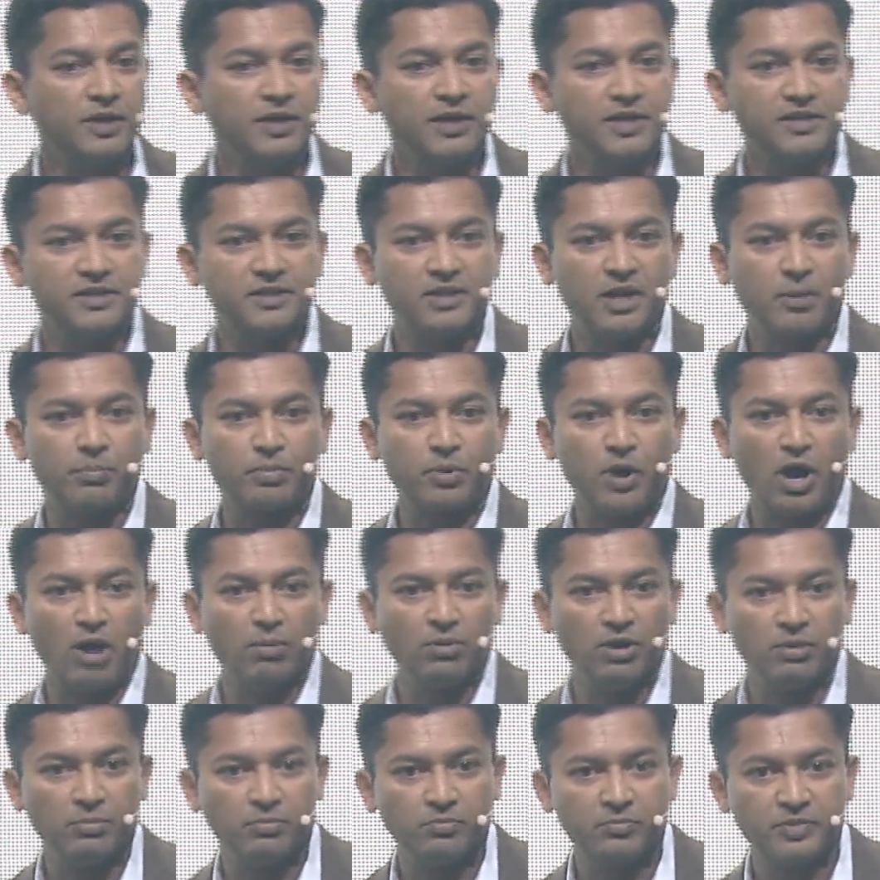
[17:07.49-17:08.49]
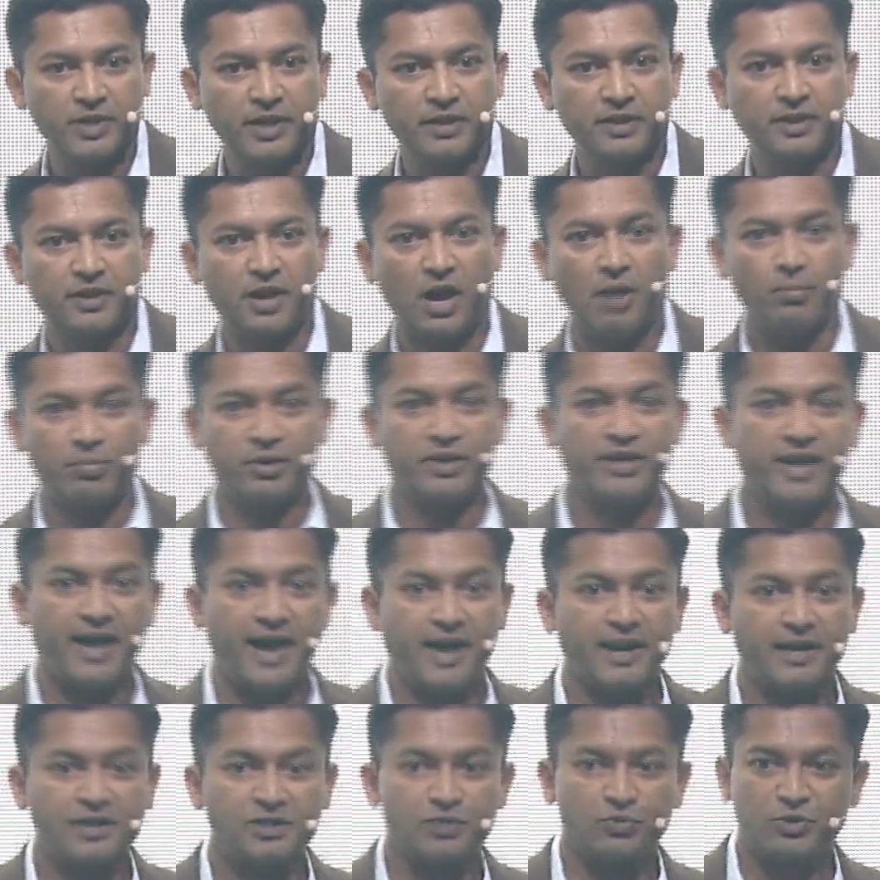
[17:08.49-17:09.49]
Is it a problem that the company
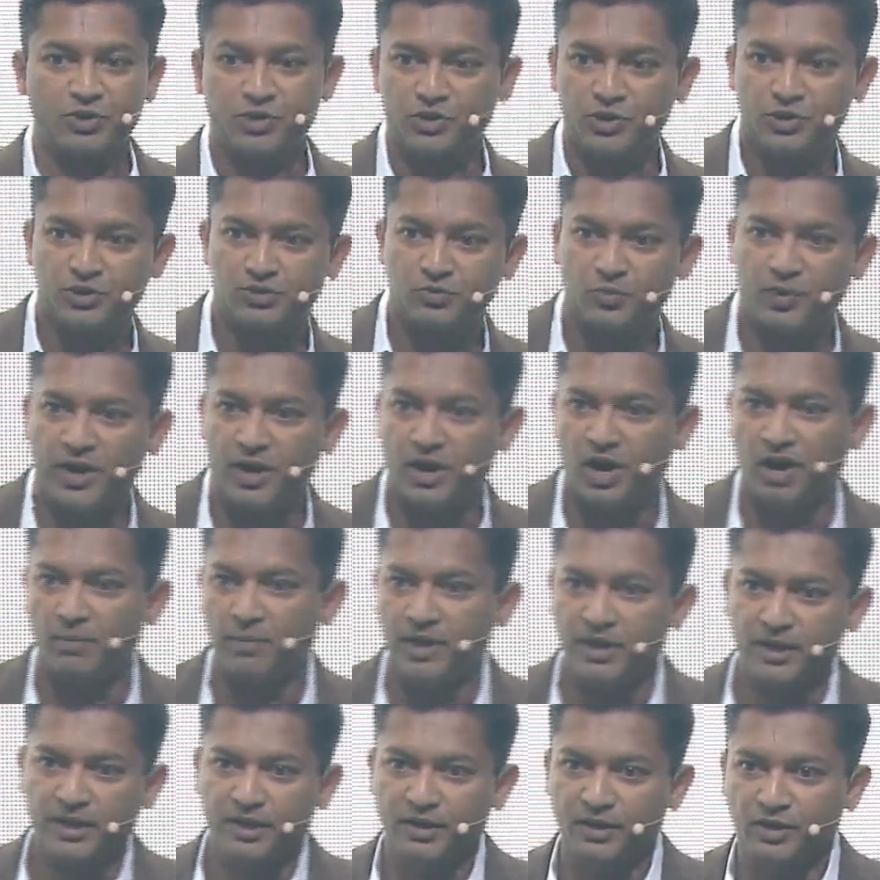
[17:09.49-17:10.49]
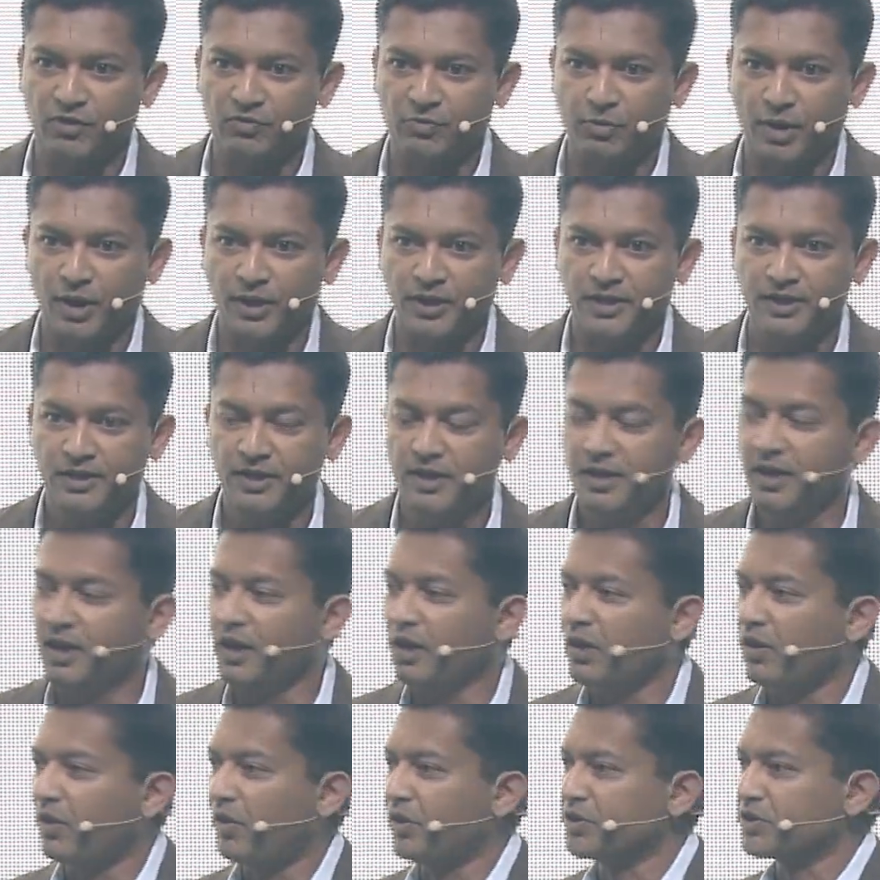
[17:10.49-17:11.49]
has, which is we are not making enough money,
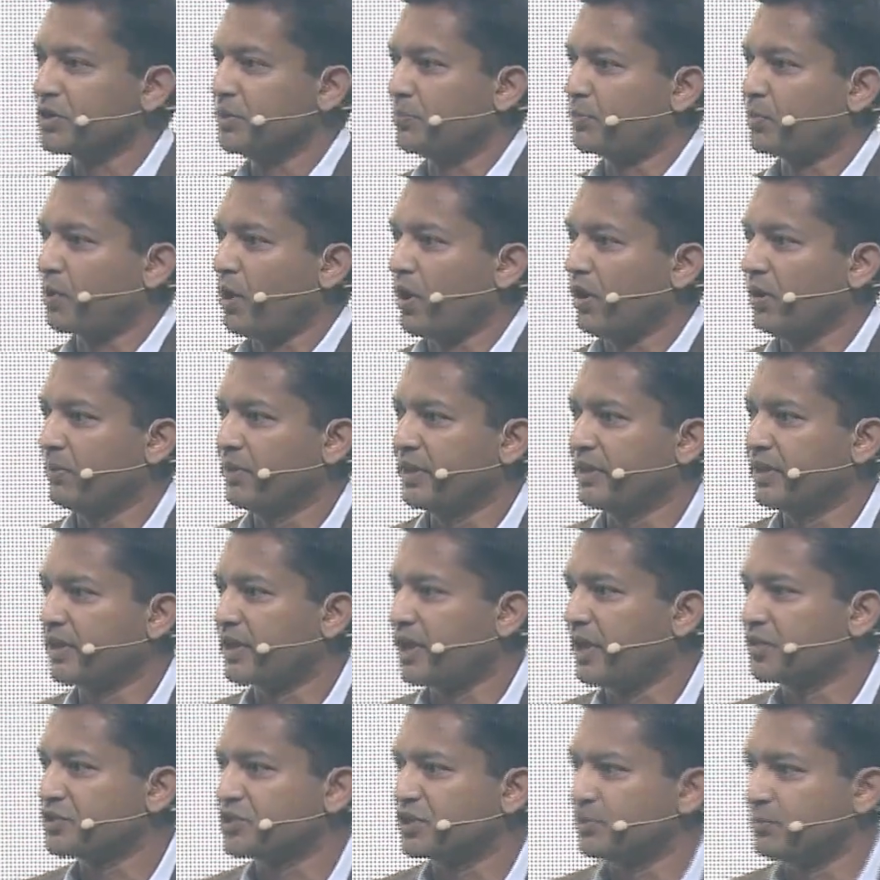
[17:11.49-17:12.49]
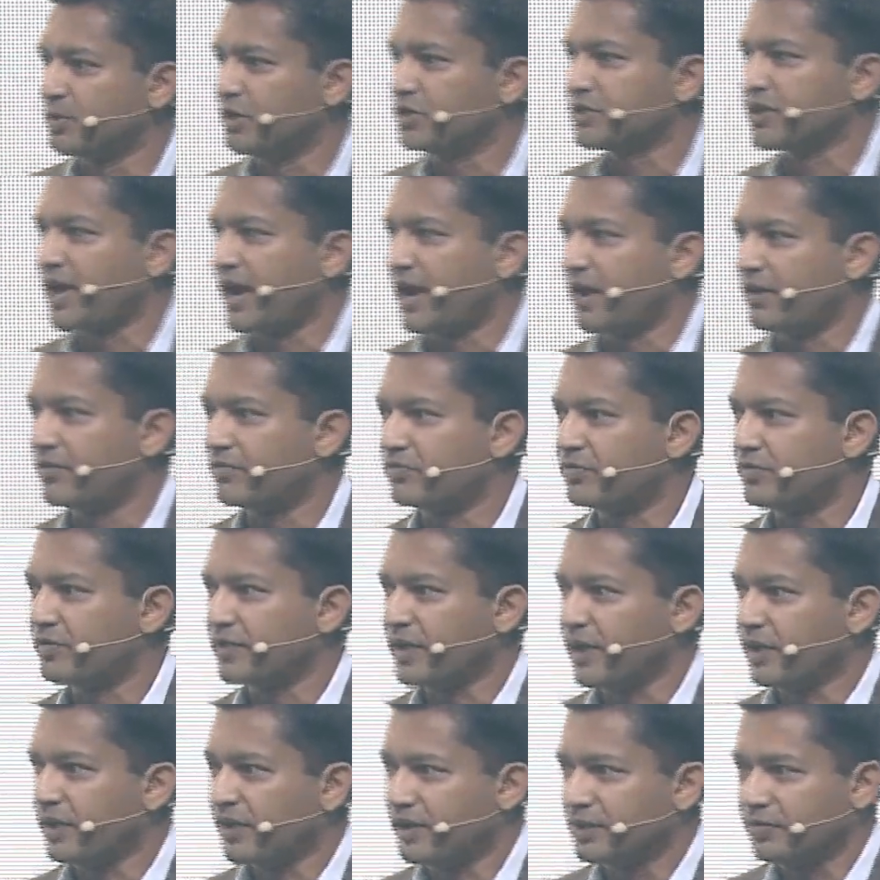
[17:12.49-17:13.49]
or is it a problem that the customers have?
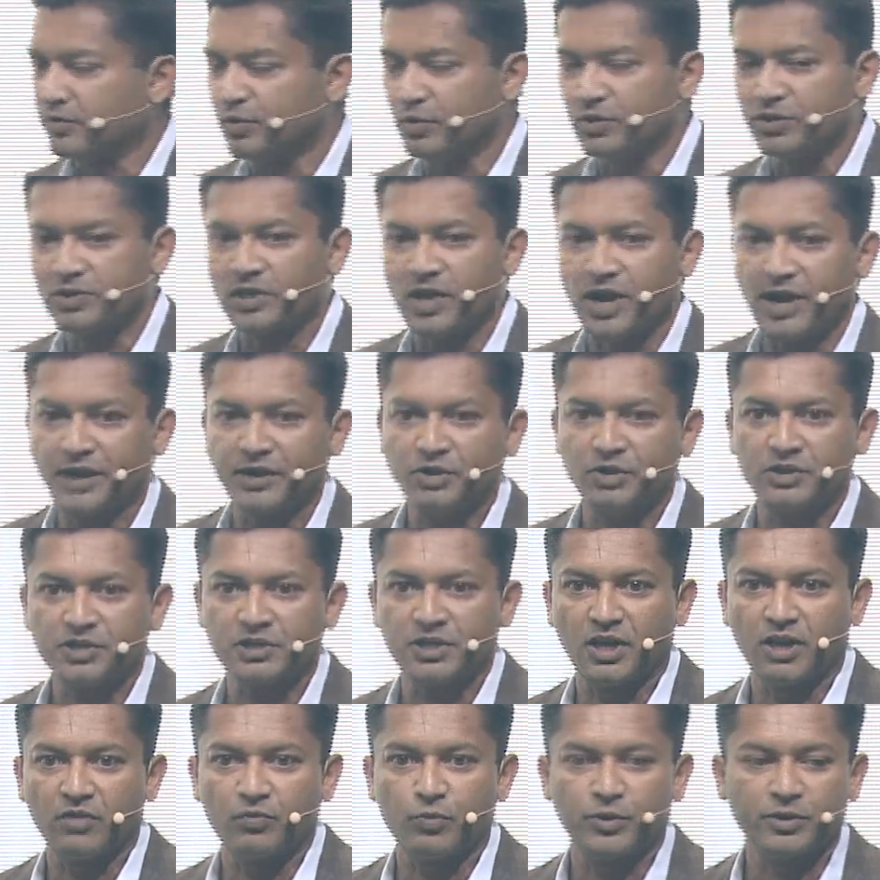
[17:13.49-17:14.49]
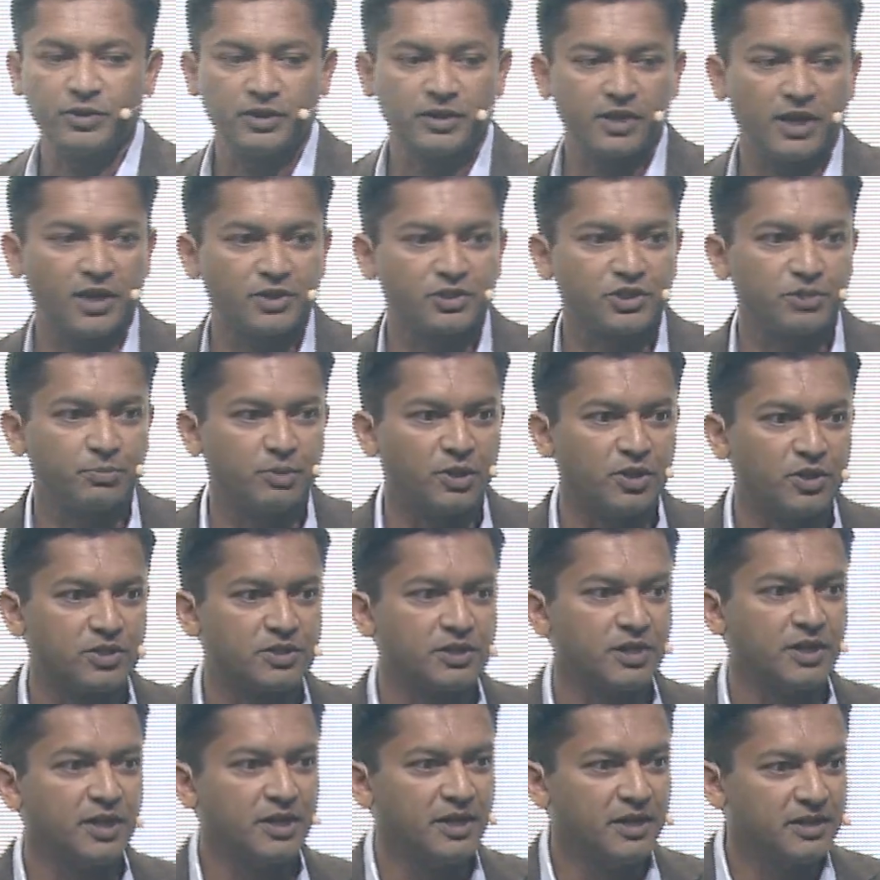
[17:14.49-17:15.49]
And if you side yourself with the
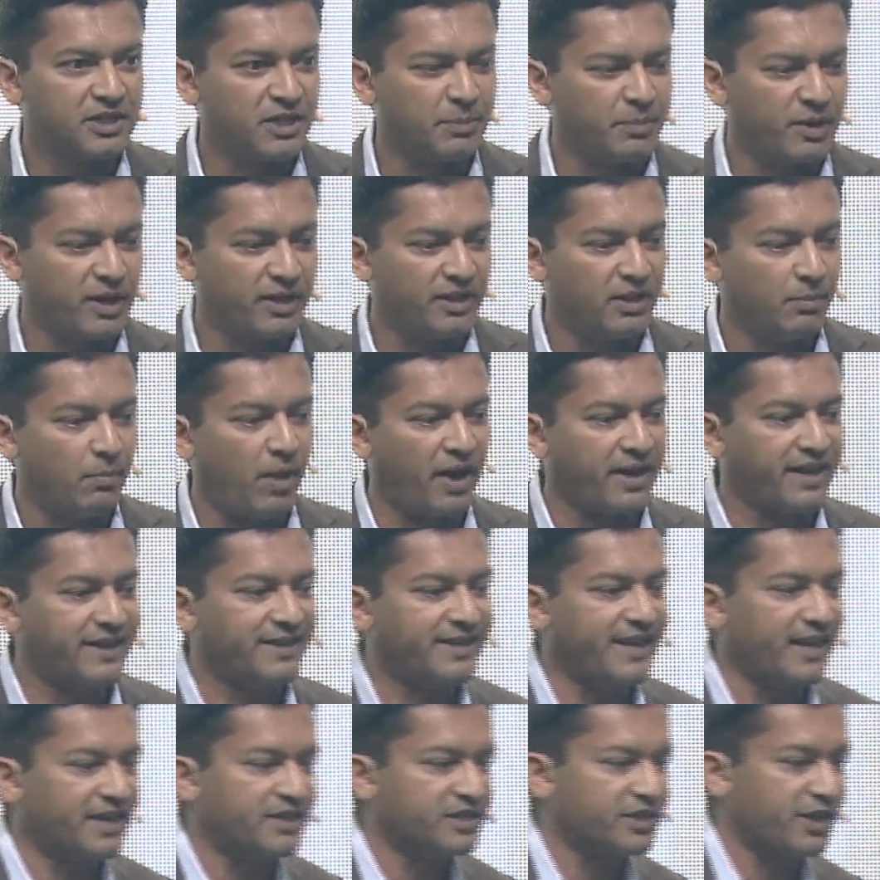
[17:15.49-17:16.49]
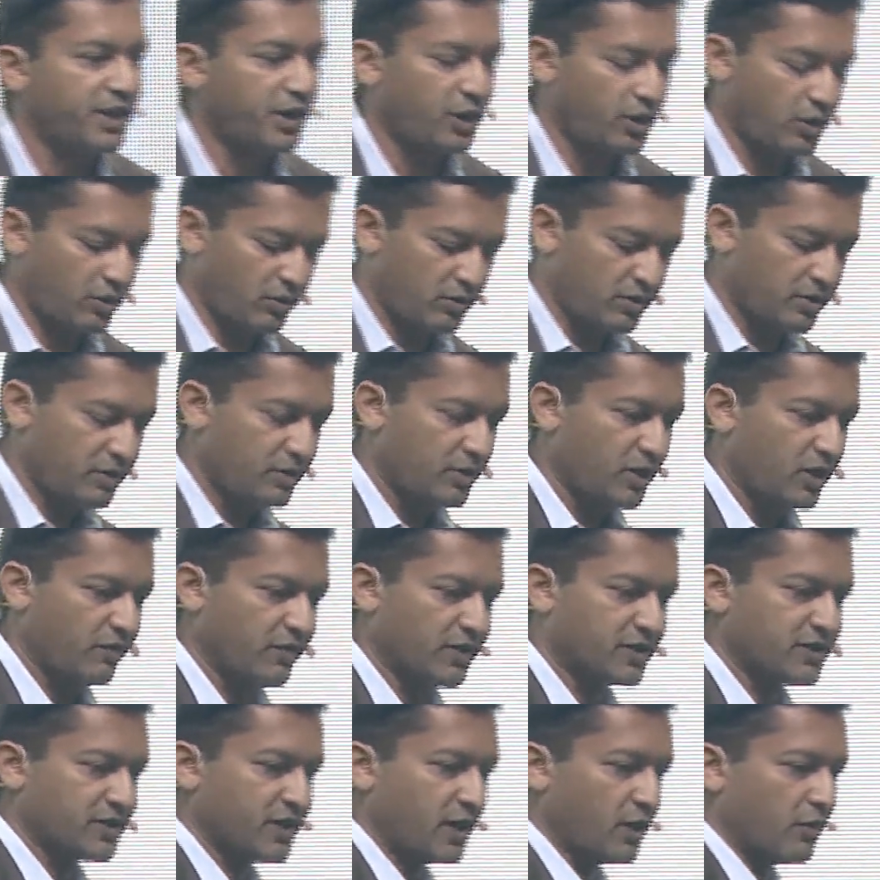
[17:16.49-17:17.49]
customers, typically the money takes care of
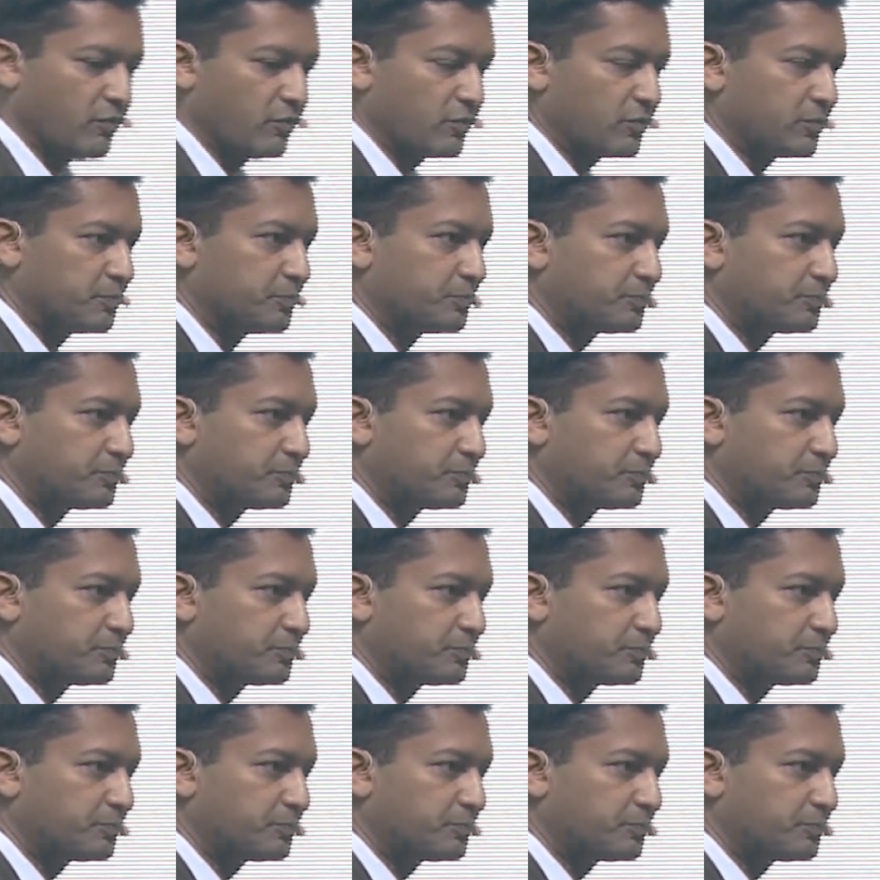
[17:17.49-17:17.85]
itself.